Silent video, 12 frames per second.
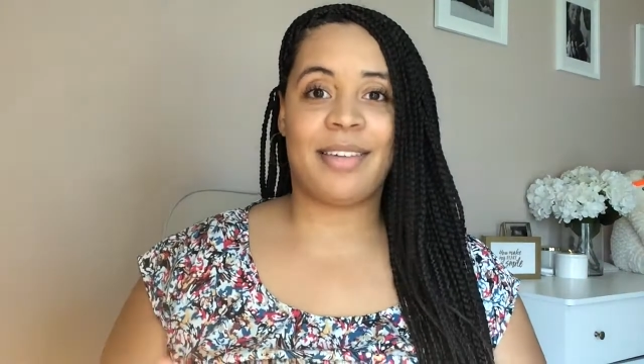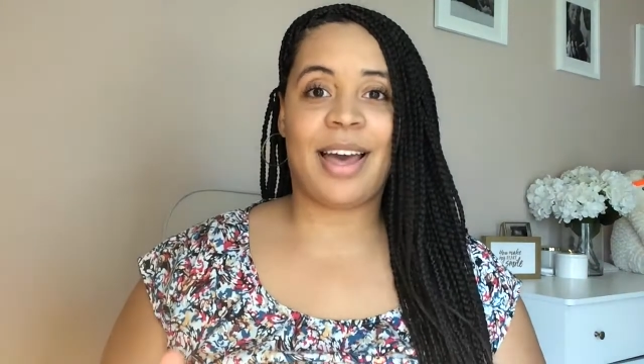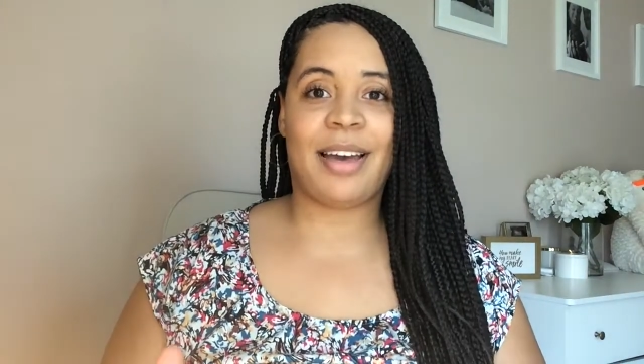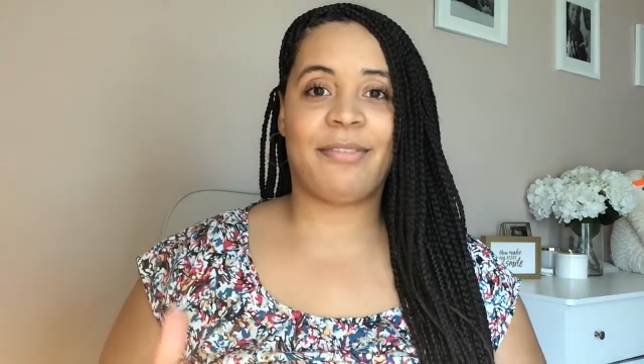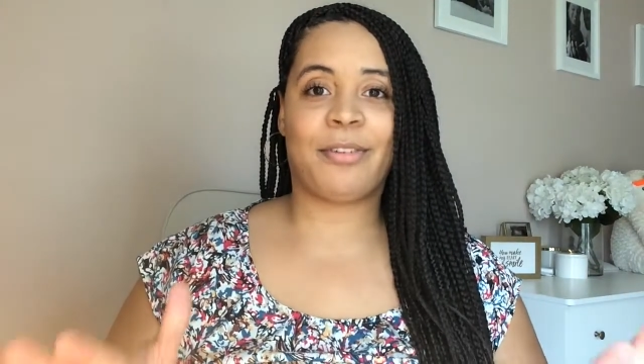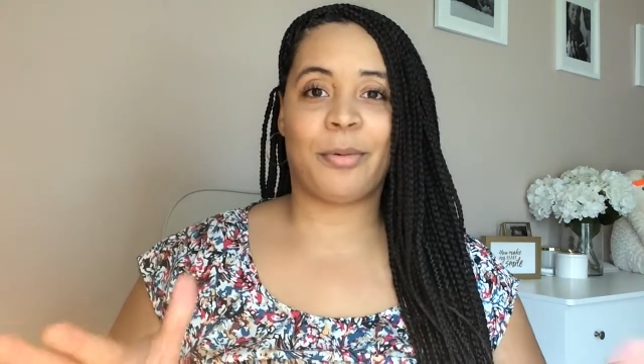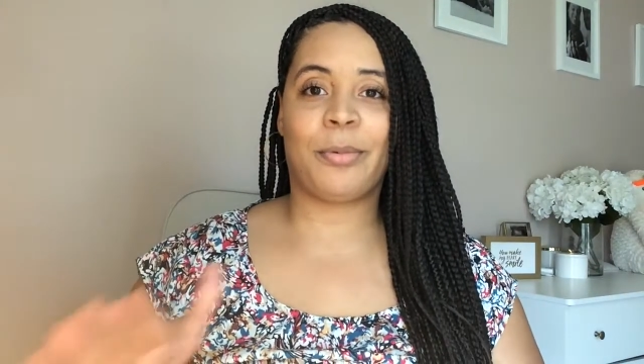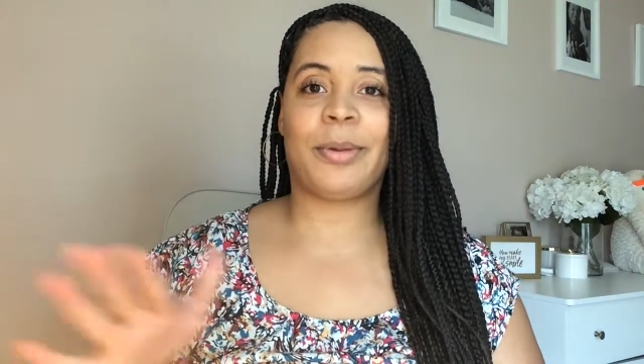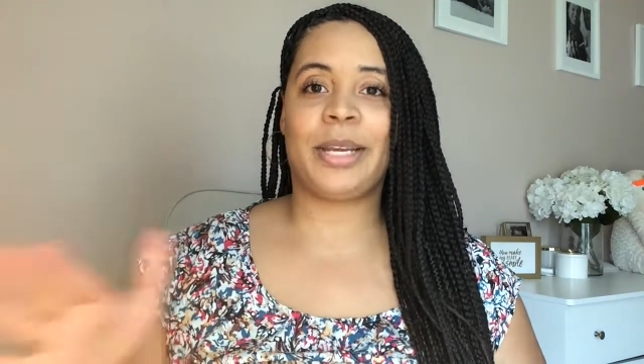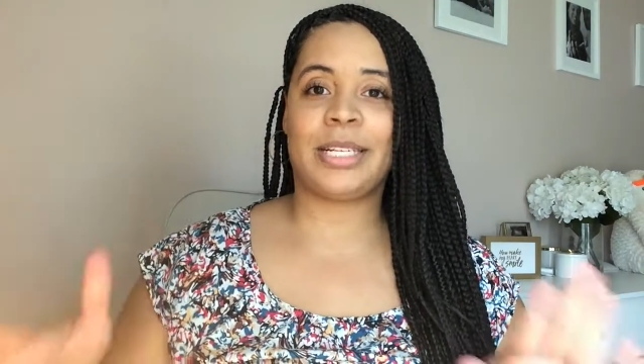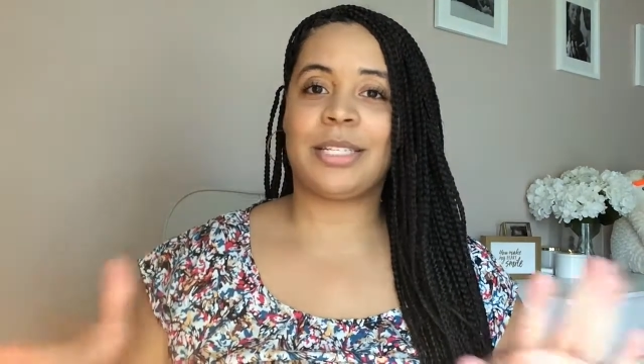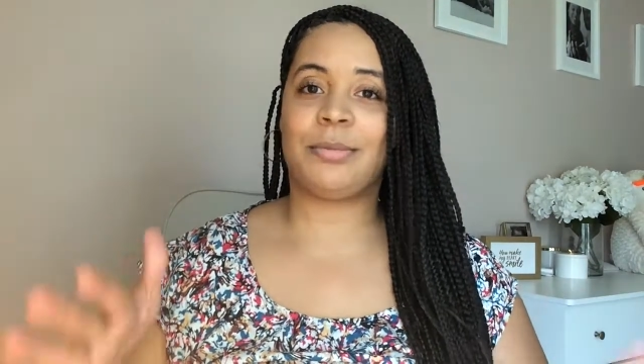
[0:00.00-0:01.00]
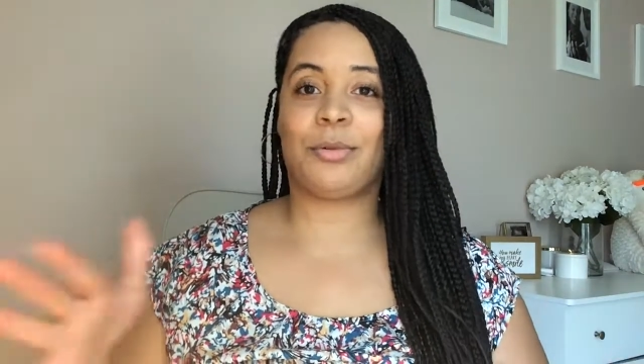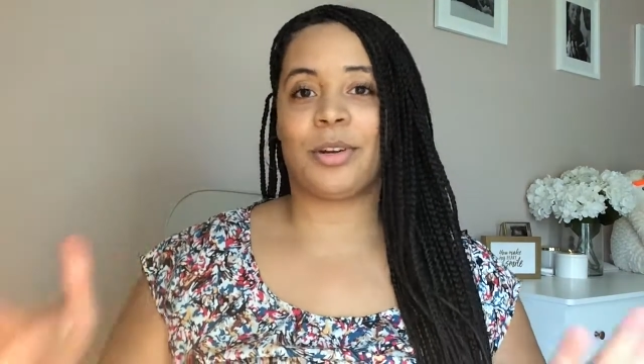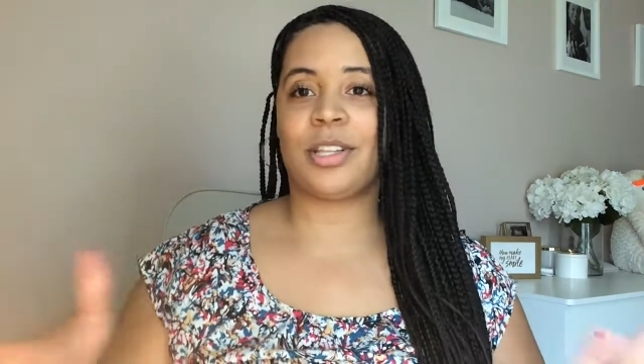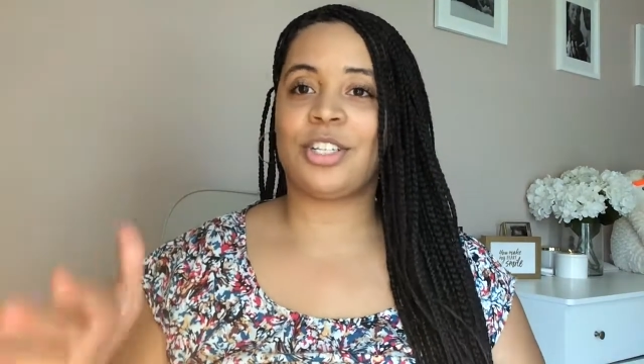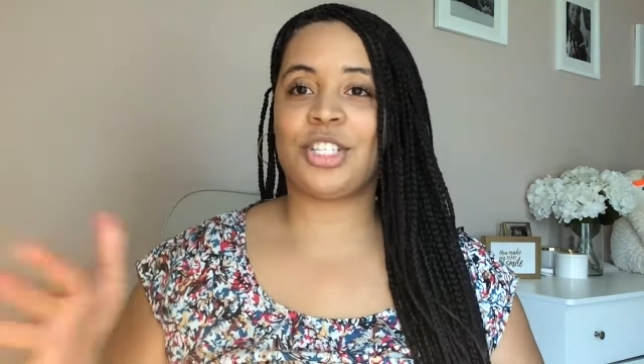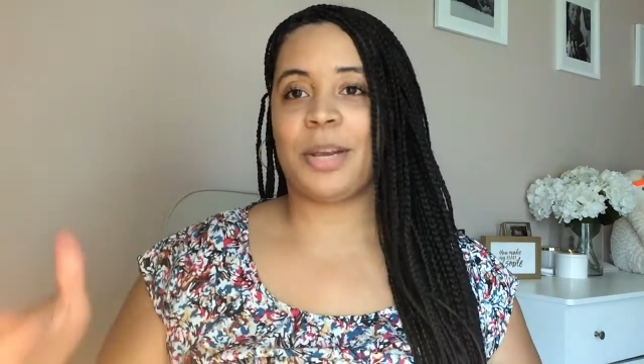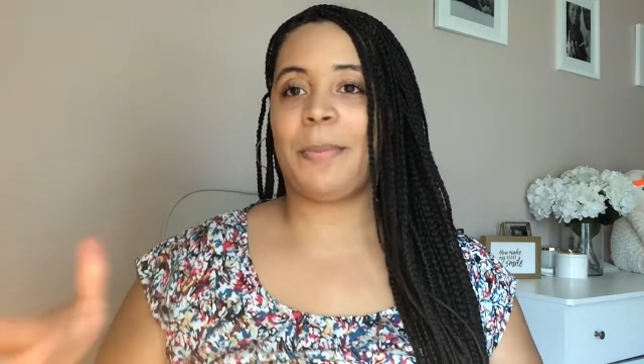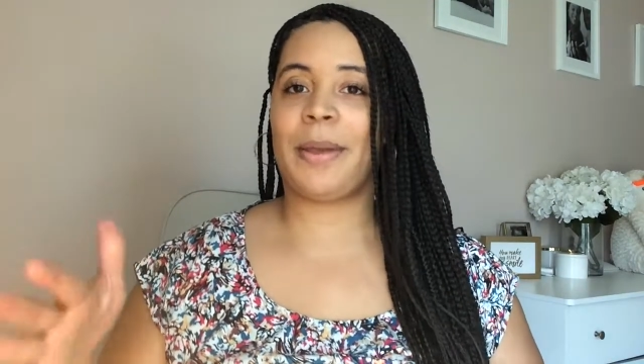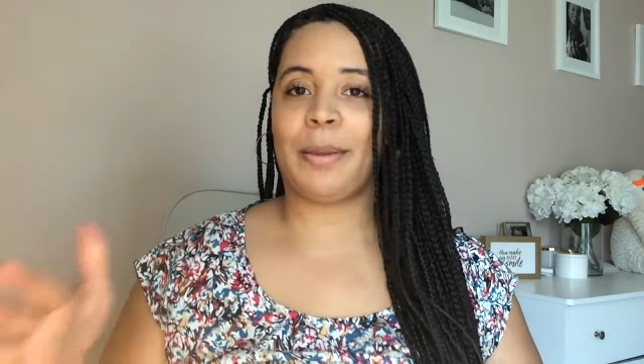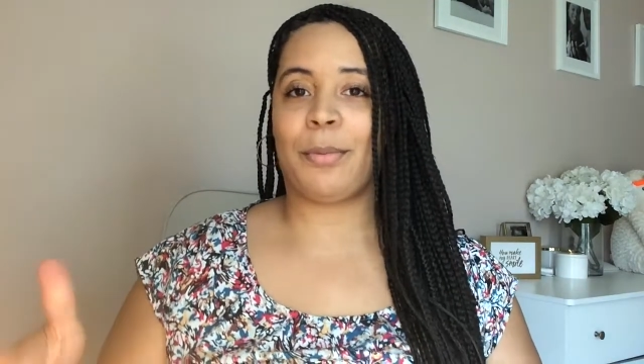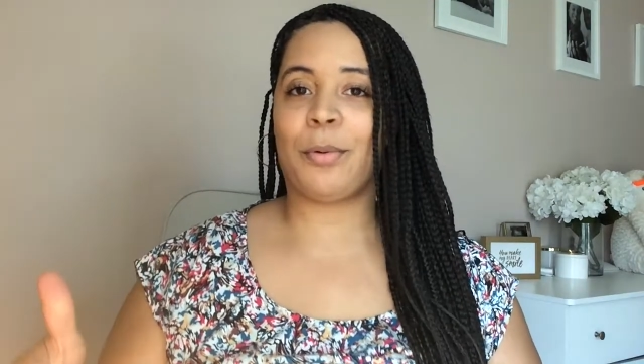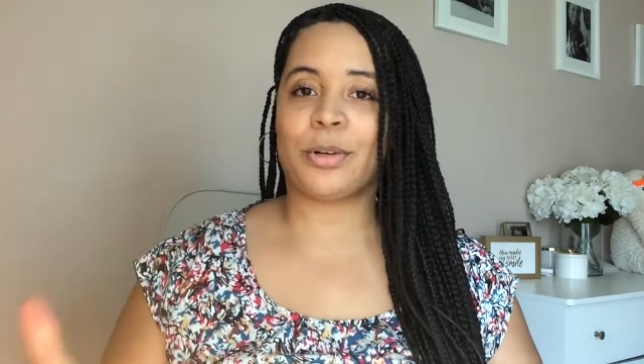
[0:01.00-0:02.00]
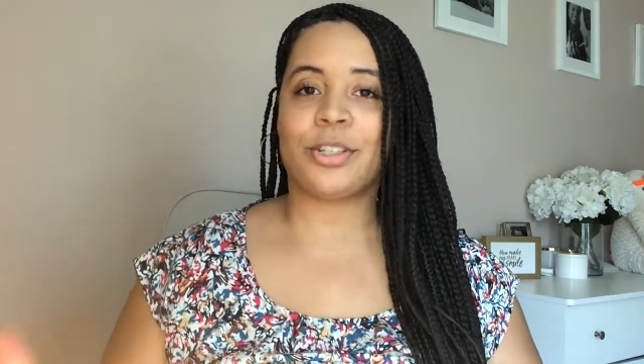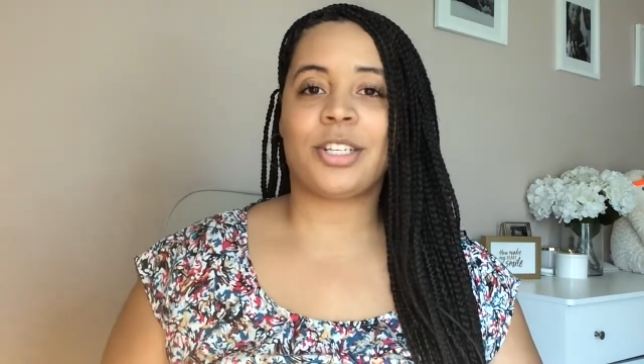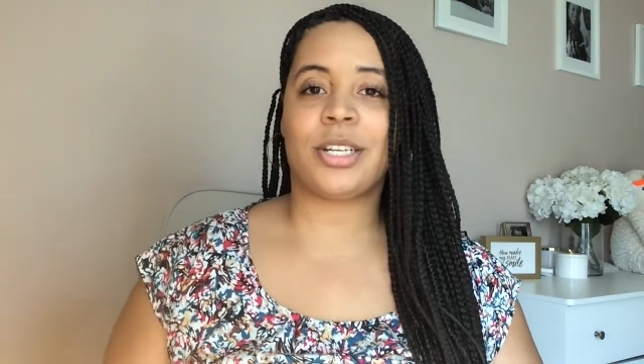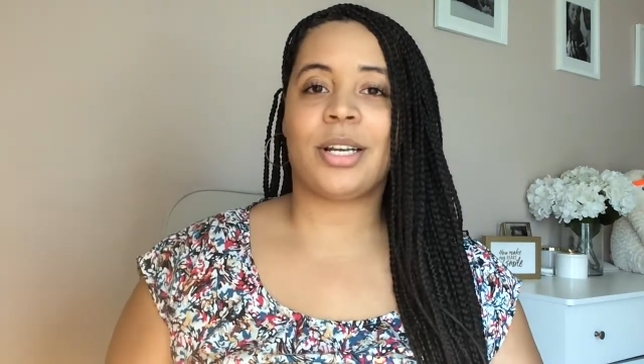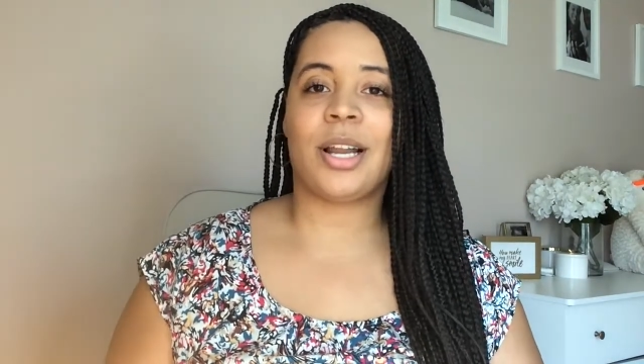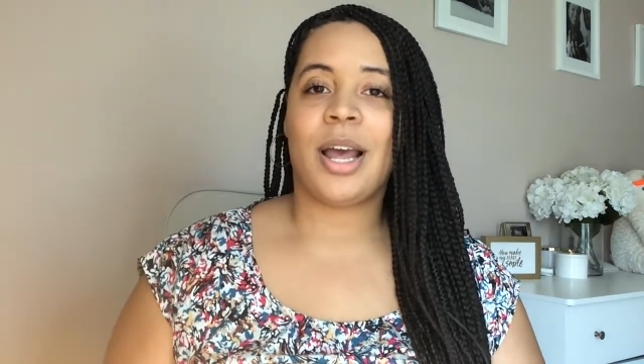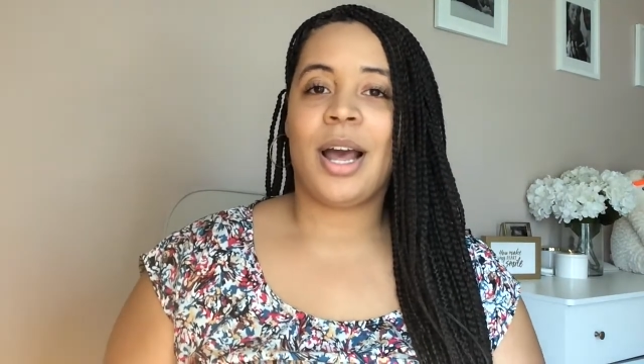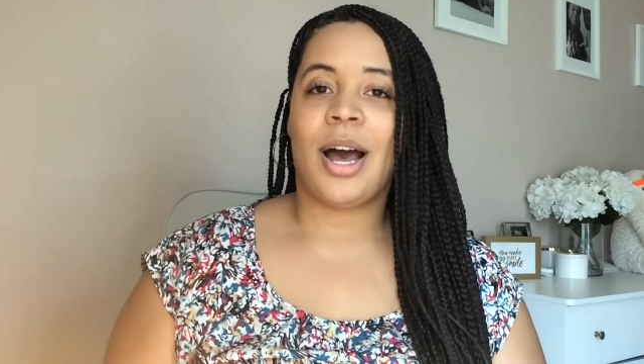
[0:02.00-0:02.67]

that for when we get to more of the shipping portion